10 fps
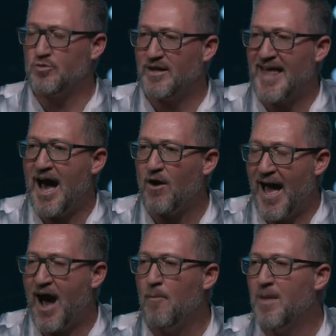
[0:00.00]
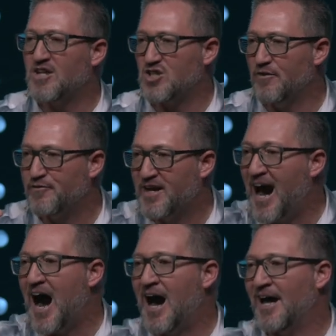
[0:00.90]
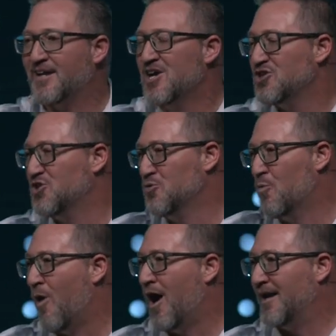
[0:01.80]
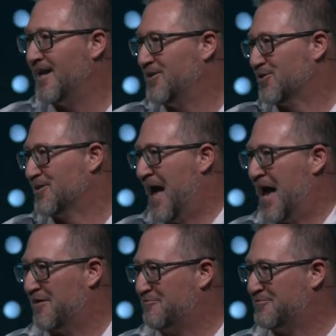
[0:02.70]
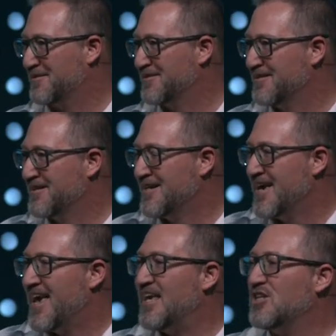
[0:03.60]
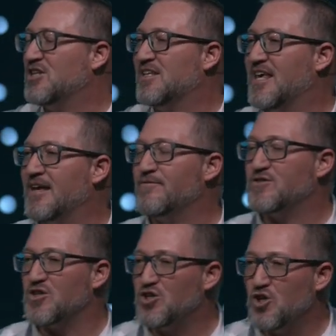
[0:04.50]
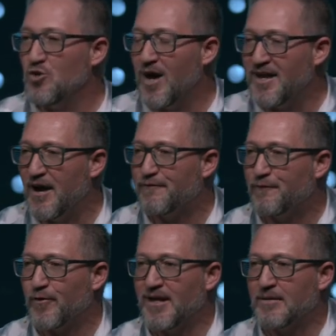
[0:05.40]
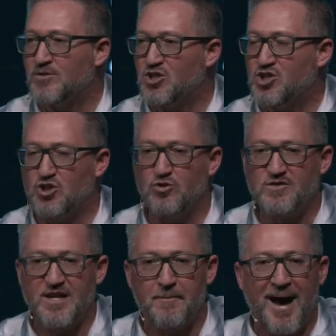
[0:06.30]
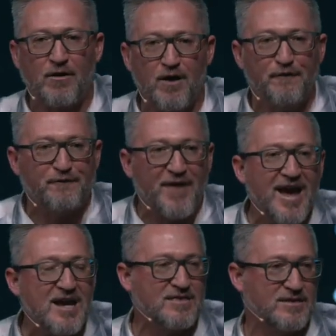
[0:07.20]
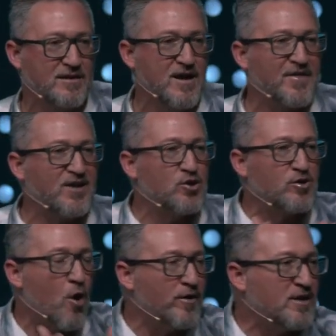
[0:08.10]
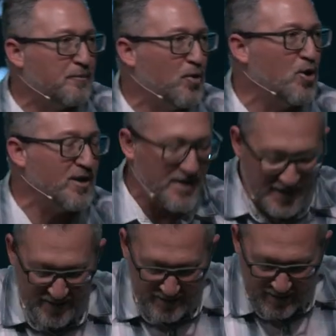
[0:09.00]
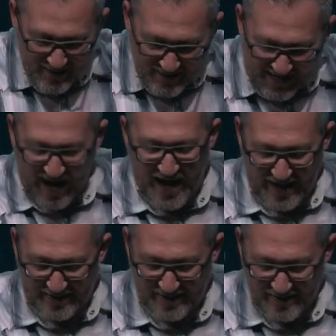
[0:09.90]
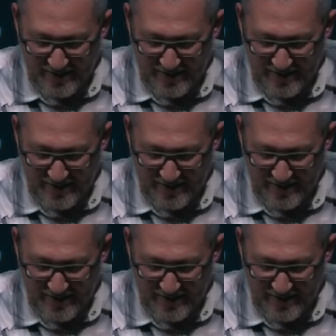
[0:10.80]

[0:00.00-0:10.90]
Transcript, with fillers: allow how much of God you want in your life. He gives you enough freedom to choose the amount of faith that you're going to put in God.